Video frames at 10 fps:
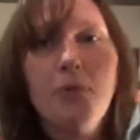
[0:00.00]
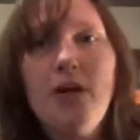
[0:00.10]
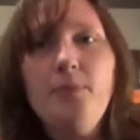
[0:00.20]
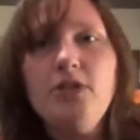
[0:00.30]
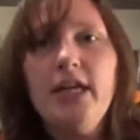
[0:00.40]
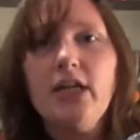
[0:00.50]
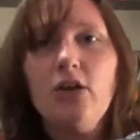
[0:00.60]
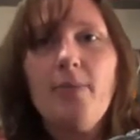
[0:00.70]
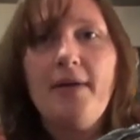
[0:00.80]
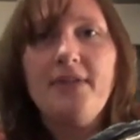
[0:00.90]
pretty particular
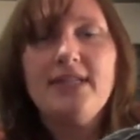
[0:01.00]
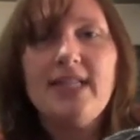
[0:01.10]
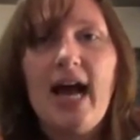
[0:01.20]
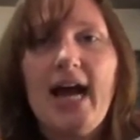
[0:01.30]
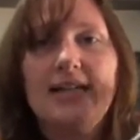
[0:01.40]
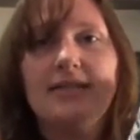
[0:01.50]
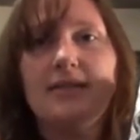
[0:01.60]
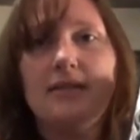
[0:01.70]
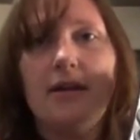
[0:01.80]
about the size